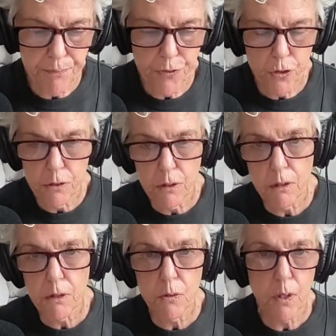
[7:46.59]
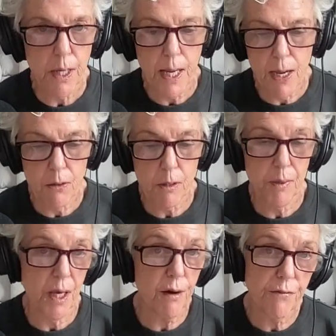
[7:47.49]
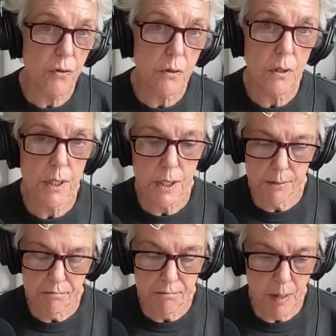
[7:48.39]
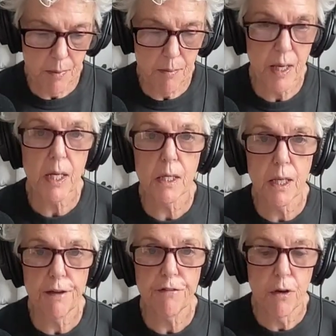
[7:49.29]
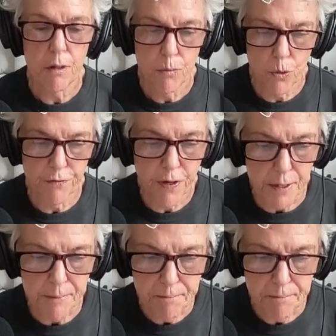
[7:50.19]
You'll learn how it can be helpful and maybe make life more fun.